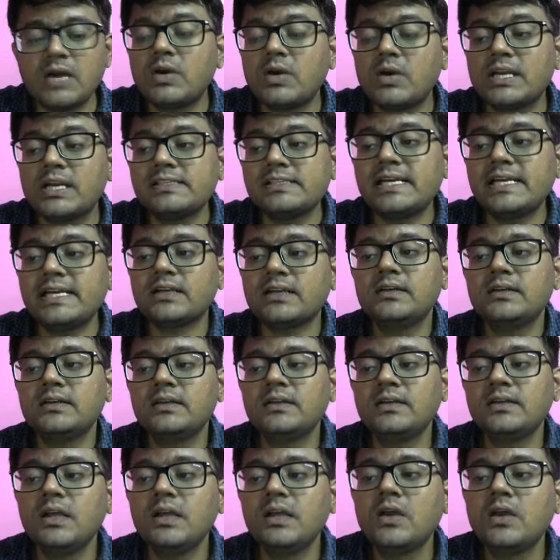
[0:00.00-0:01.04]
What is that?
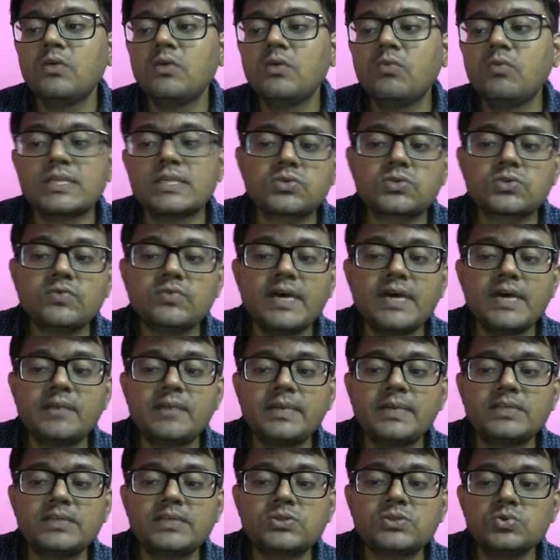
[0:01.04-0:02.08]
1 square
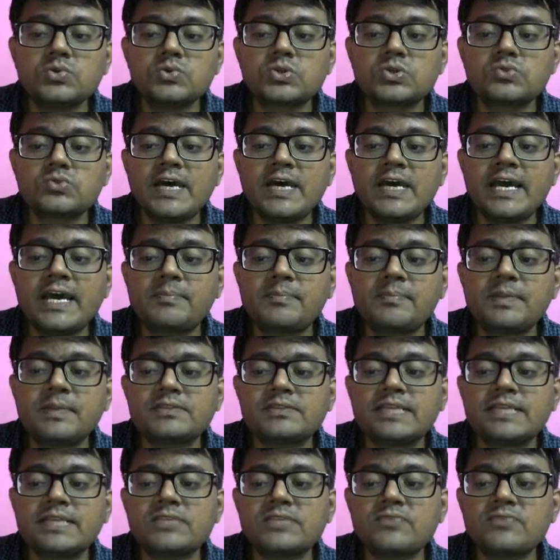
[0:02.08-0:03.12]
plus 2 square plus
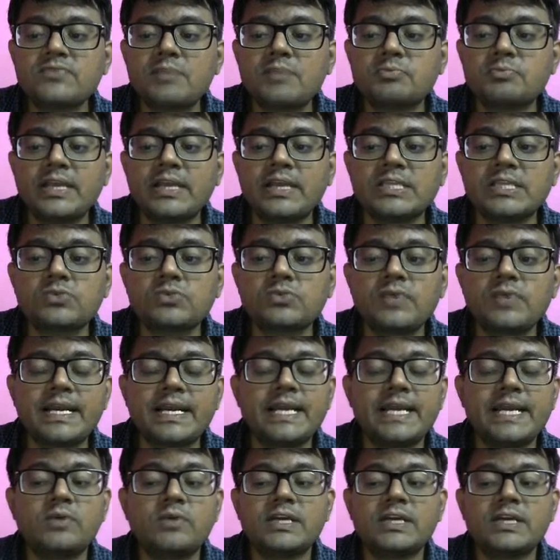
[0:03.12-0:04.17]
3 square up to n square,
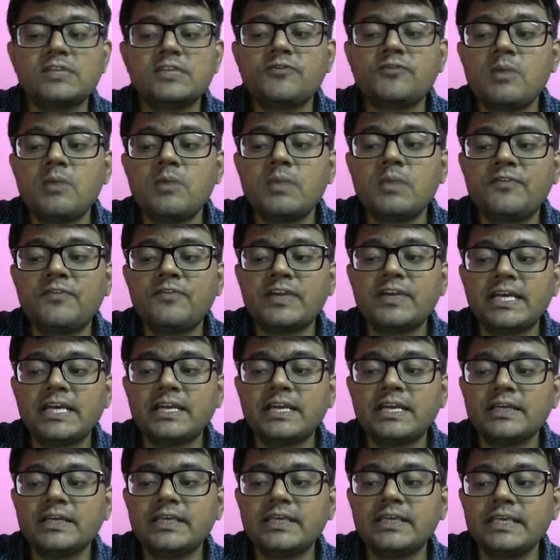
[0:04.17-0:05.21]
right? What is the formula for that?
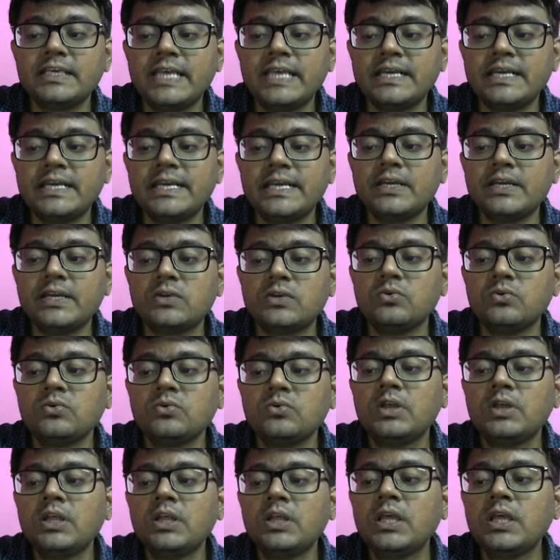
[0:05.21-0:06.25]
n into
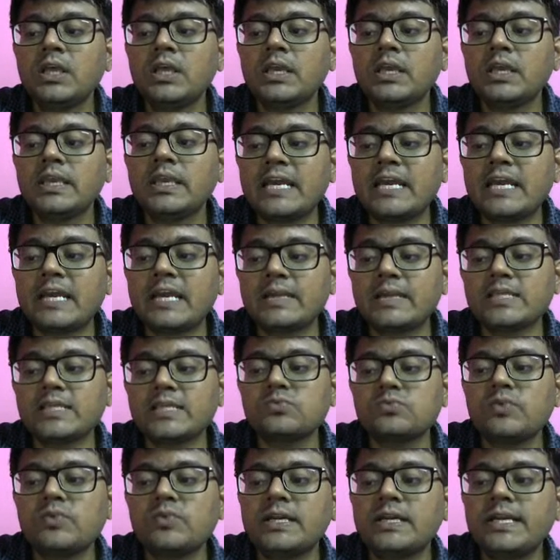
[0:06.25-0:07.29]
n plus
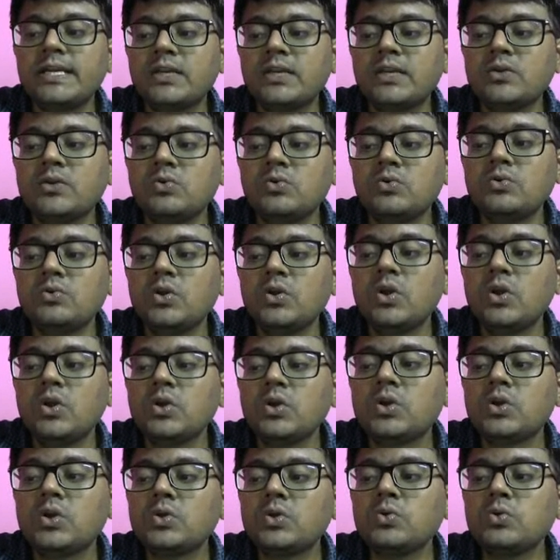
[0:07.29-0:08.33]
1 into
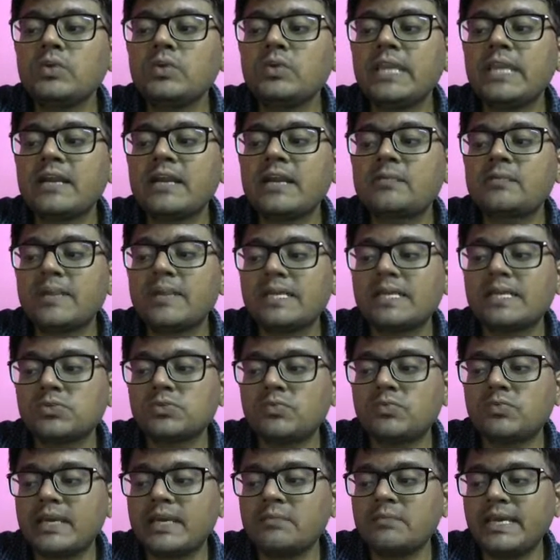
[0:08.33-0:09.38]
2n plus
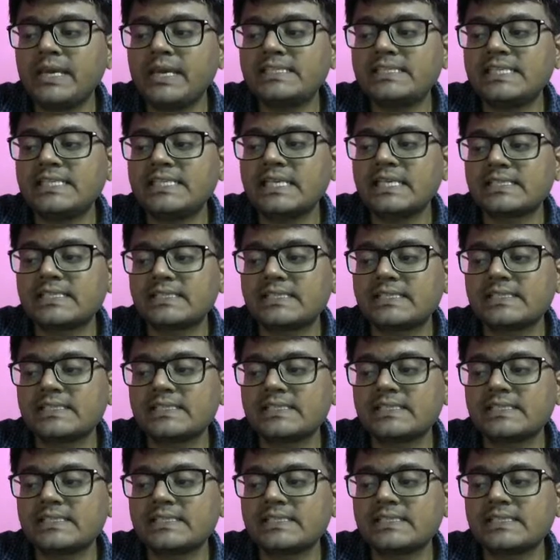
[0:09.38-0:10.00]
1 by 6.